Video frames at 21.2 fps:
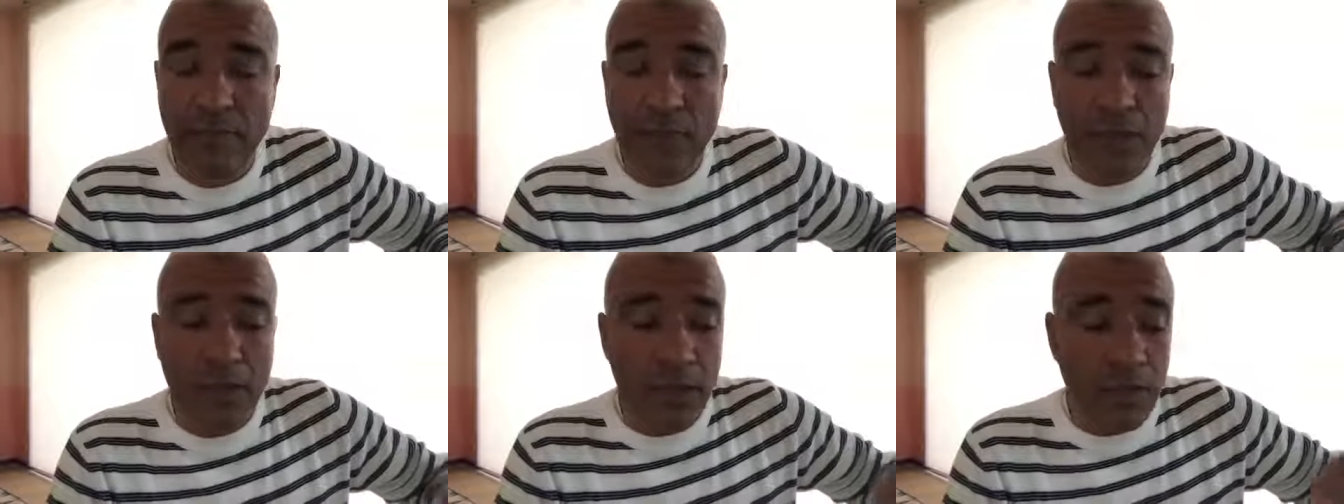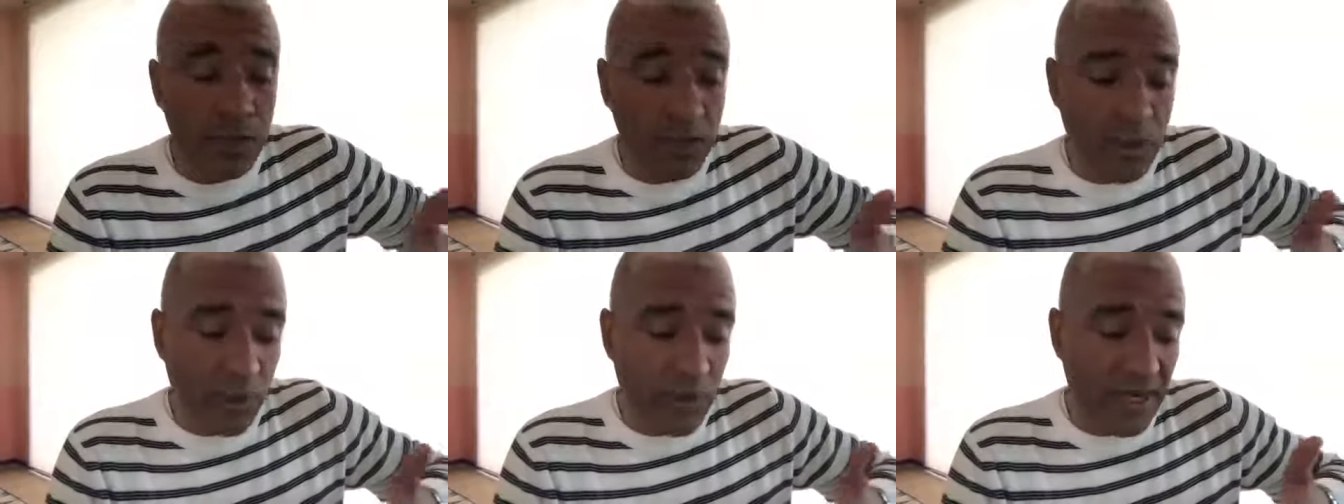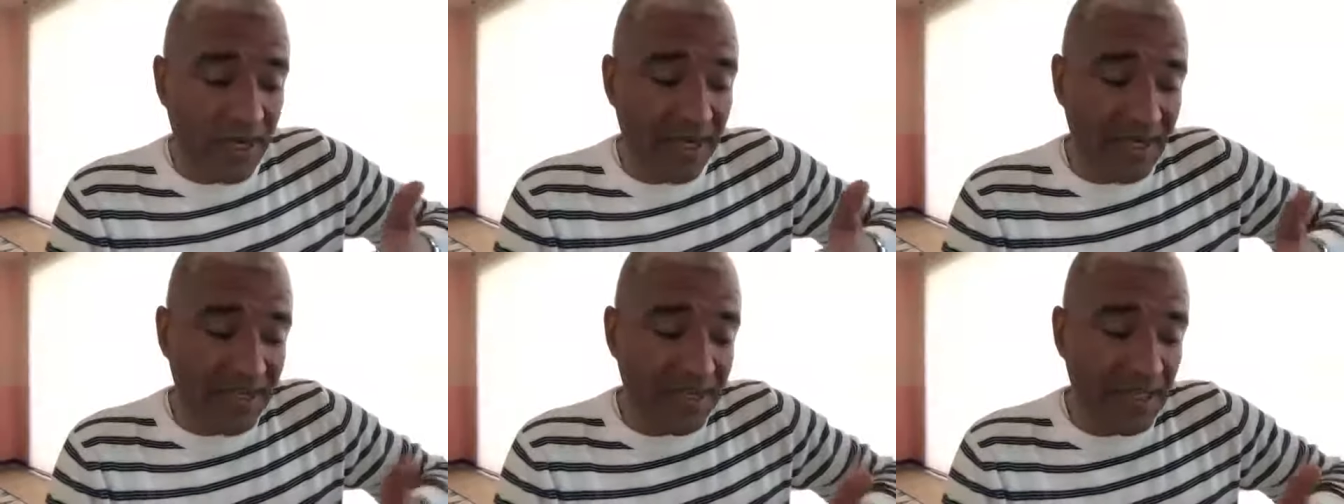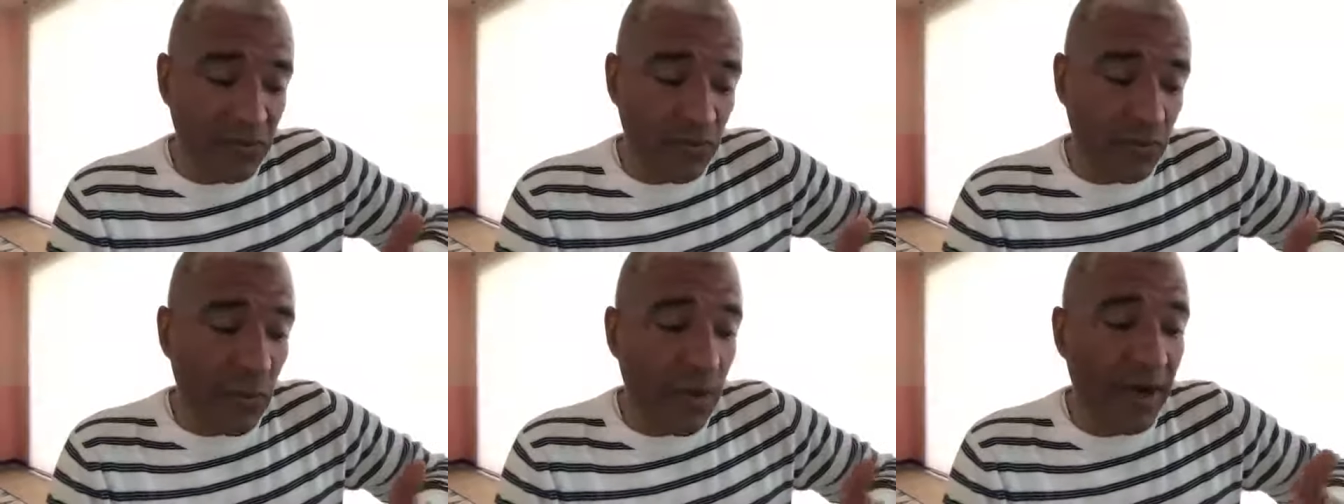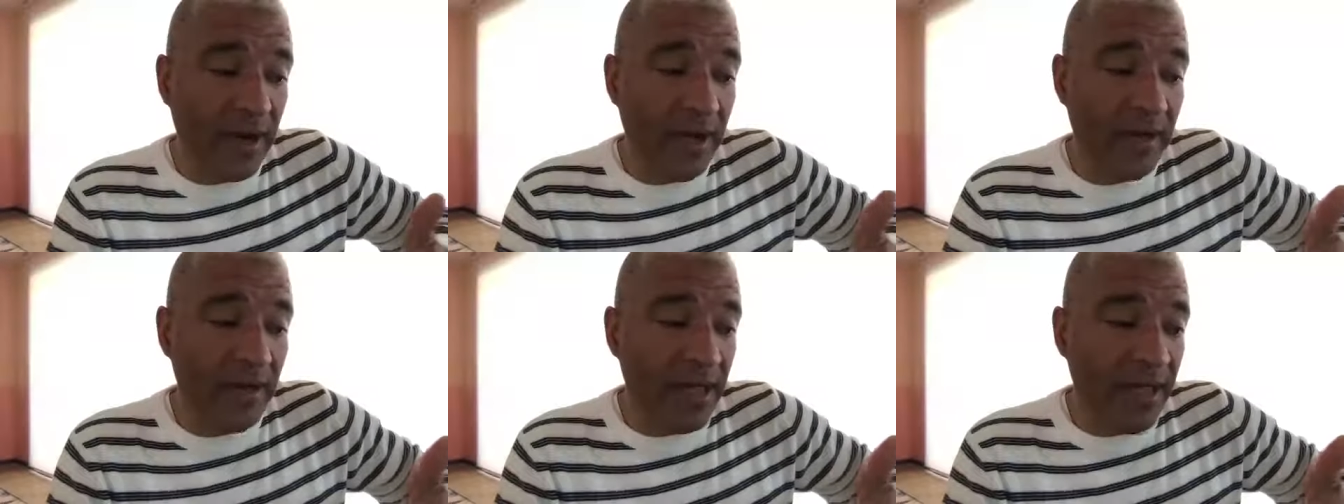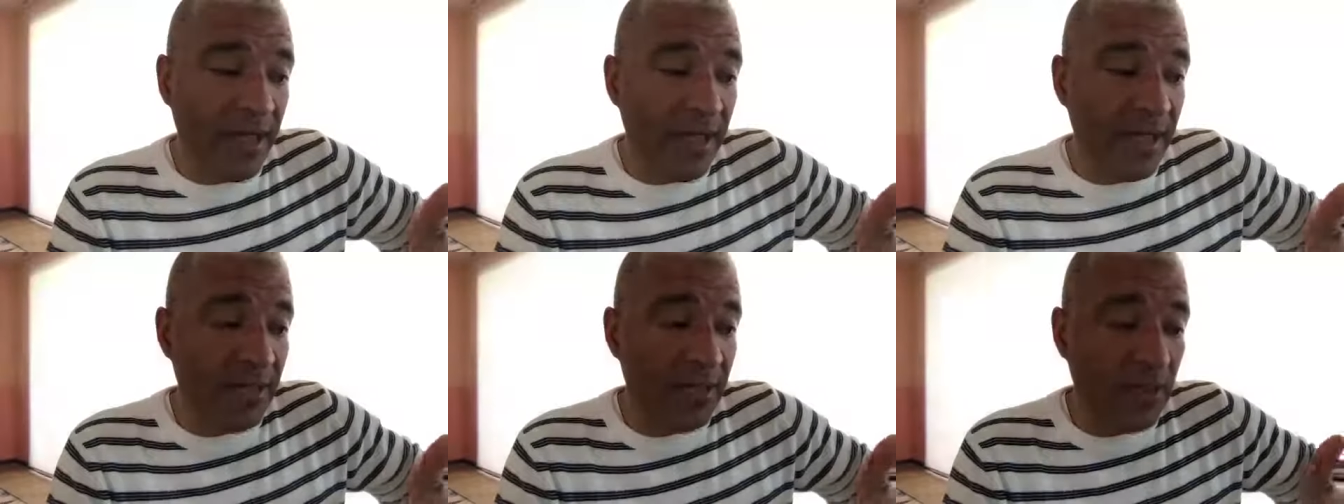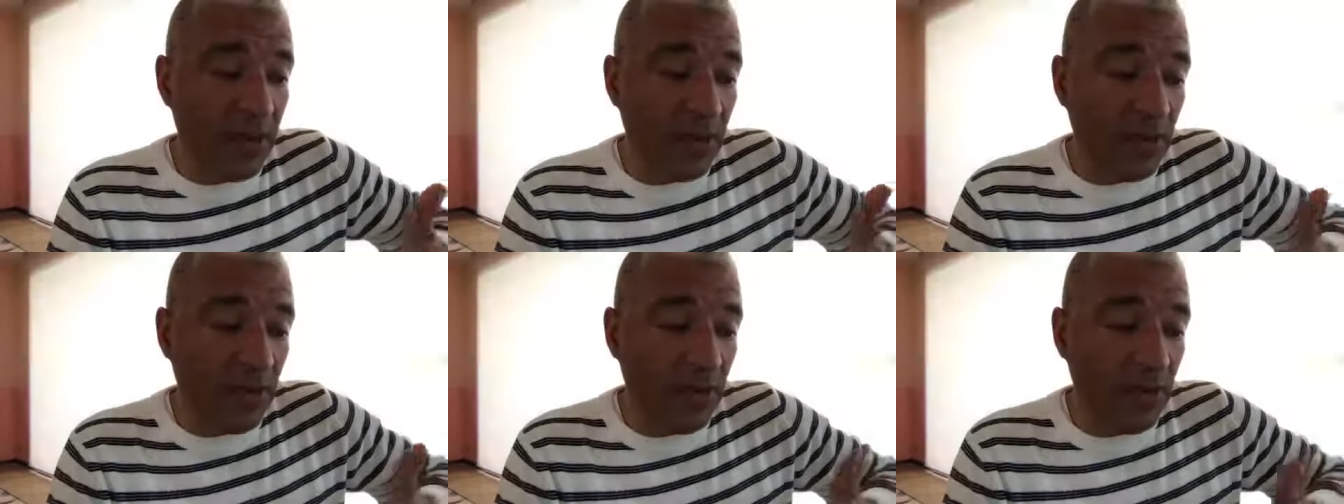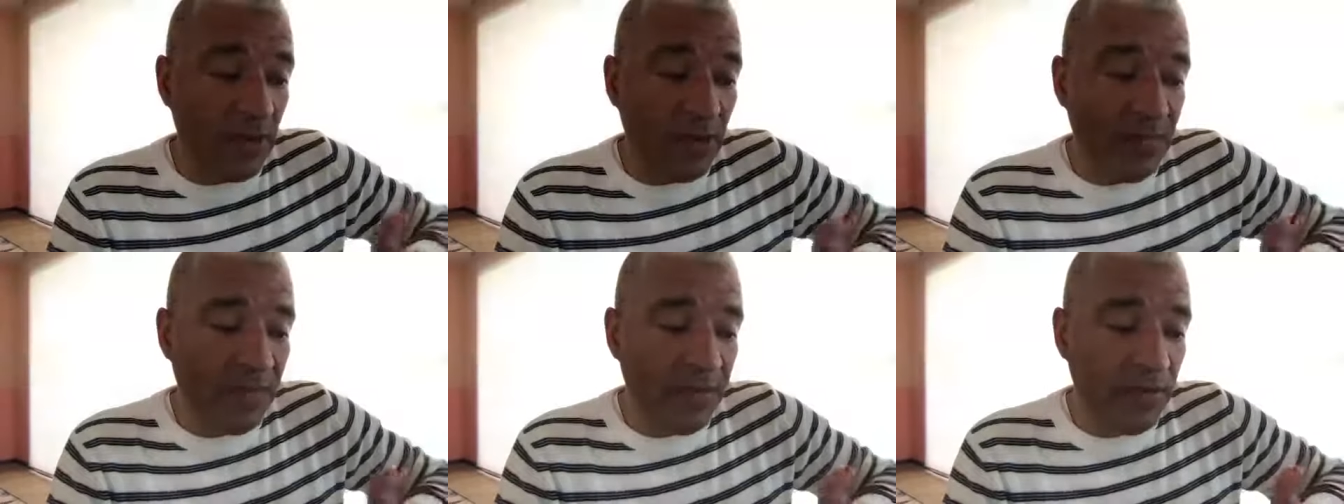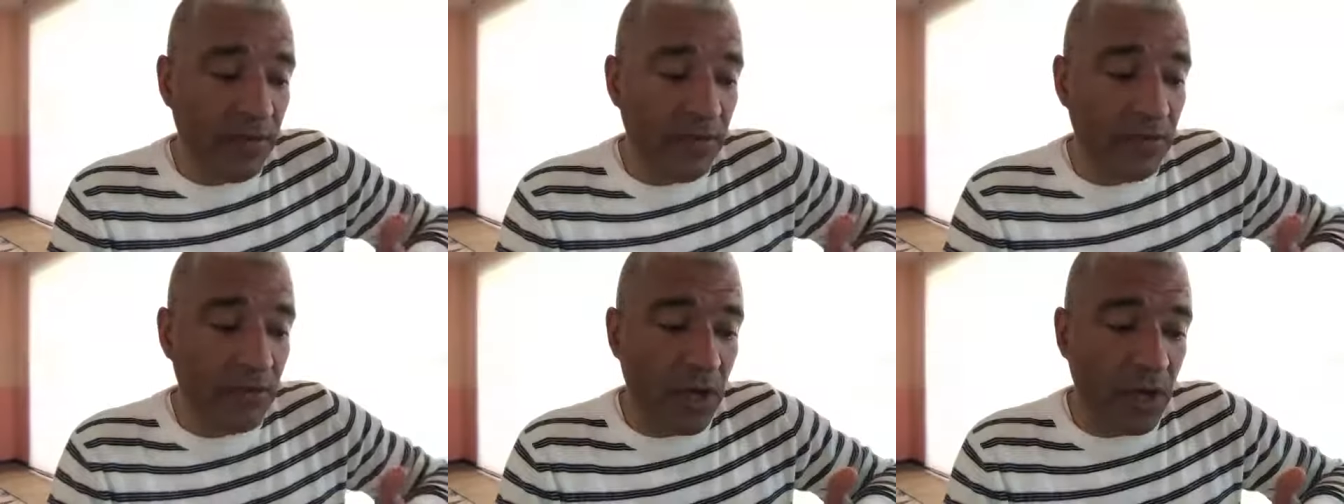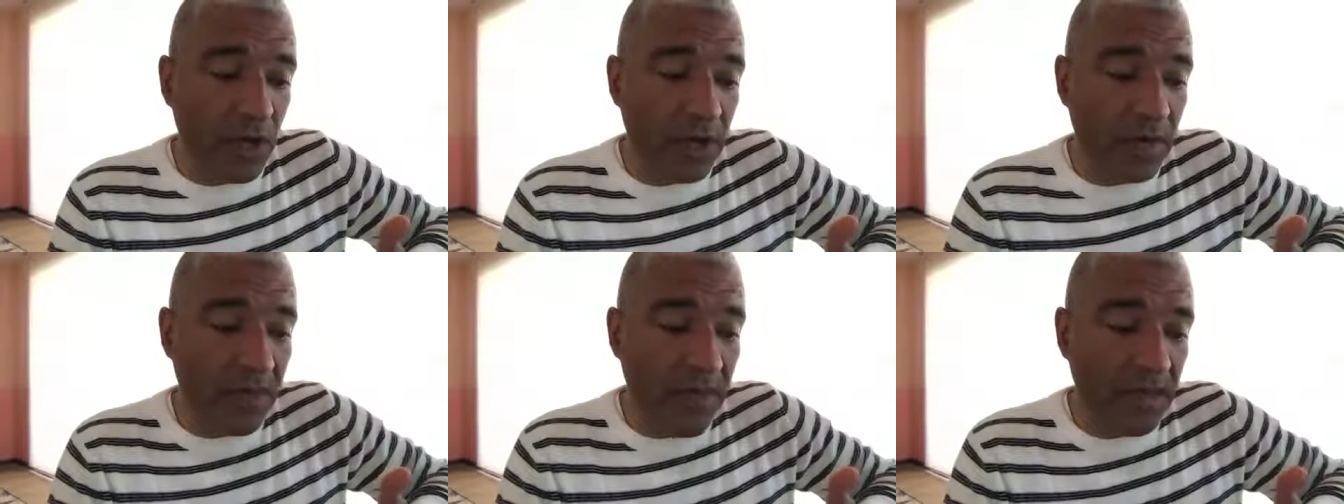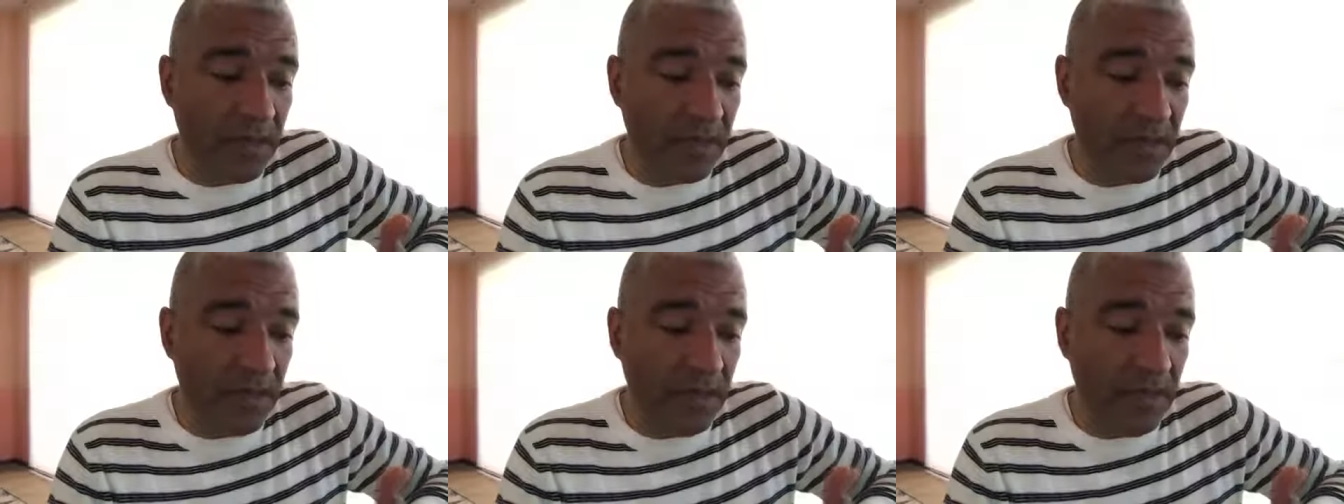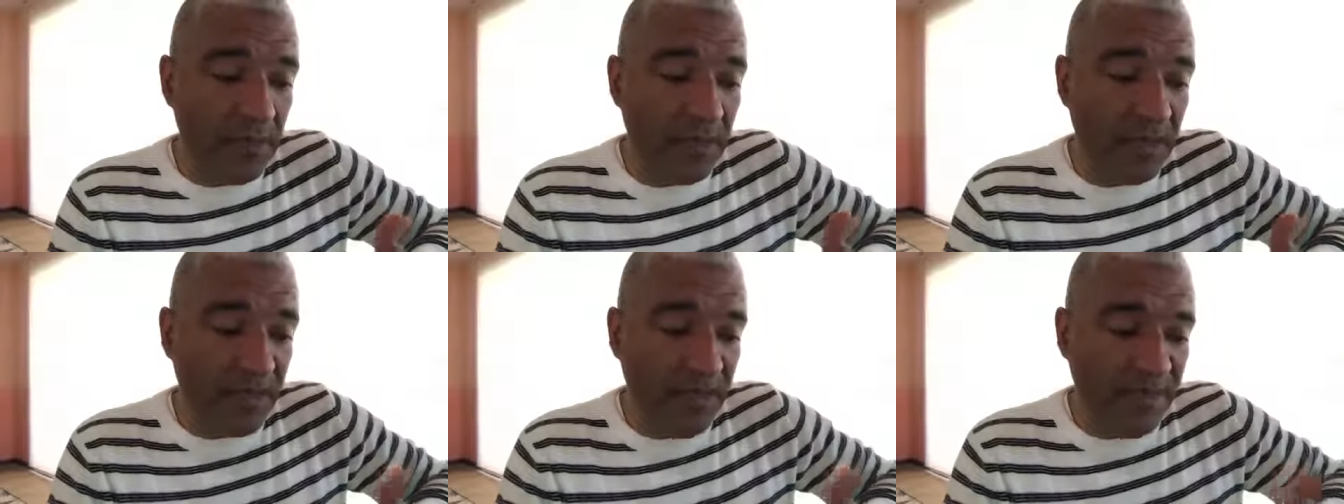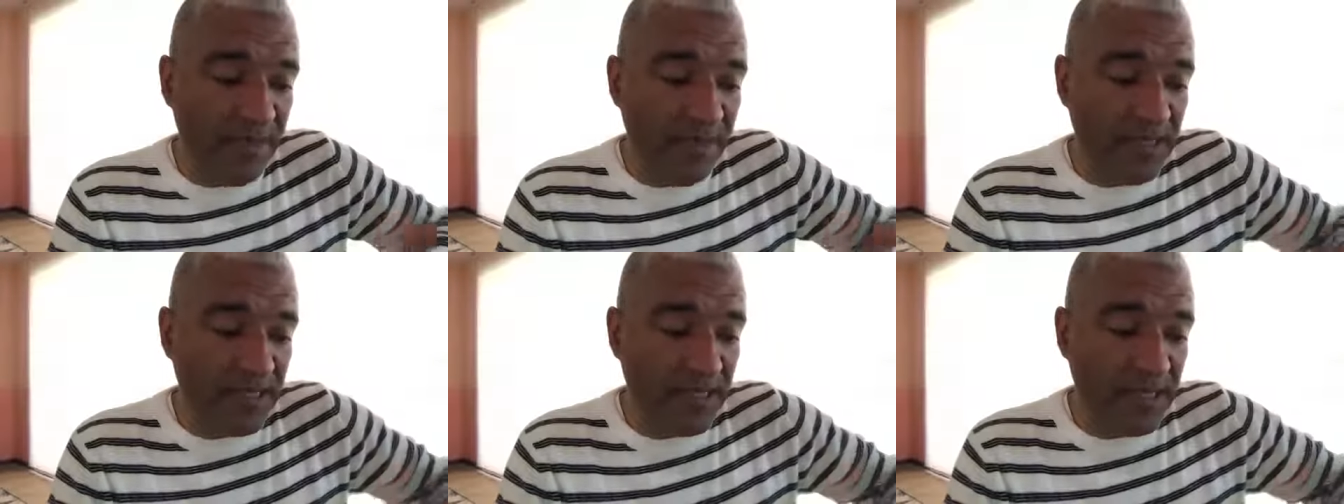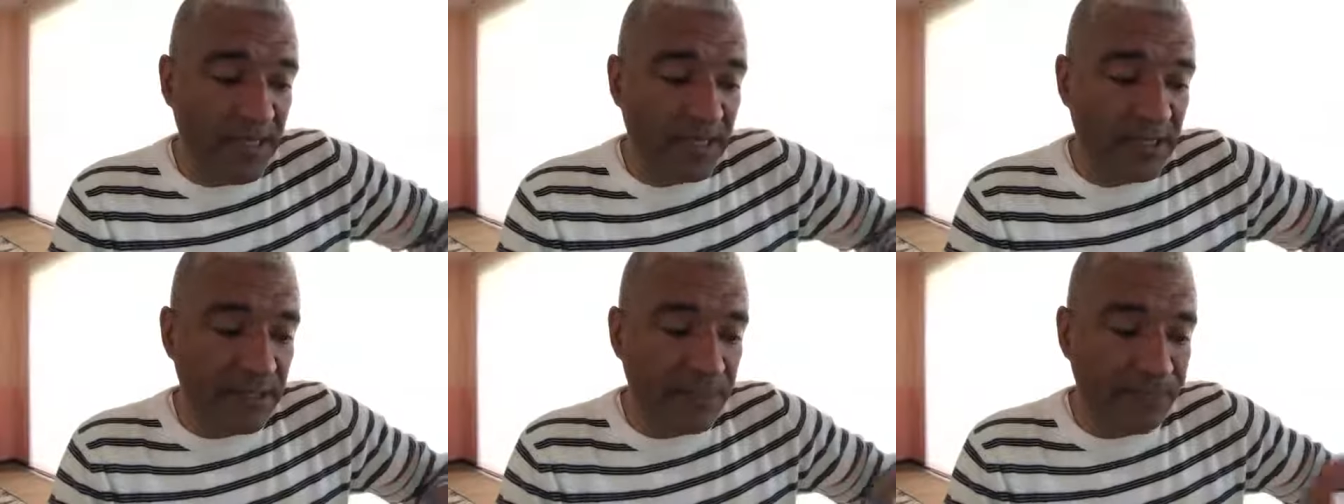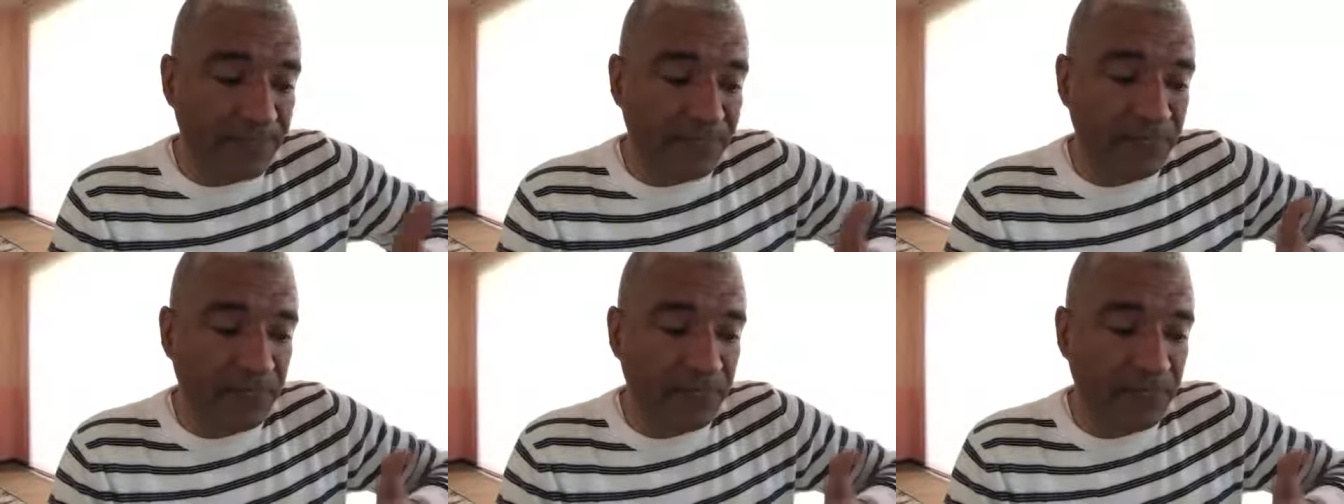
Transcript: So, and this is where that, you know, if you talk about metaphysics